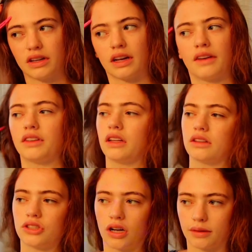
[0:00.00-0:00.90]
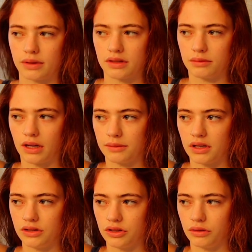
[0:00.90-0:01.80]
really have to hit the shock, but sometimes
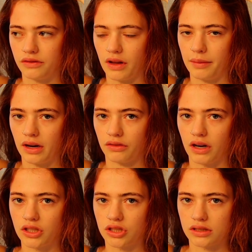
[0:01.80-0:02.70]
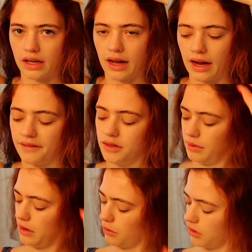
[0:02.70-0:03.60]
I do if I'm in a rush because like I have to
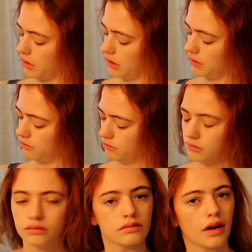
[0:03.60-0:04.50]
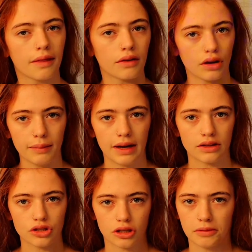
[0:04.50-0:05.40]
be at work in 30
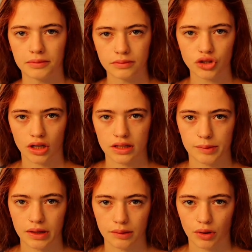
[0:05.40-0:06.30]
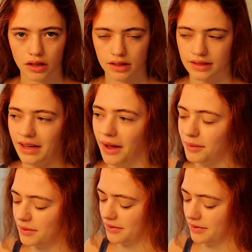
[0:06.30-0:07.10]
minutes, so I'm trying to speed the process up.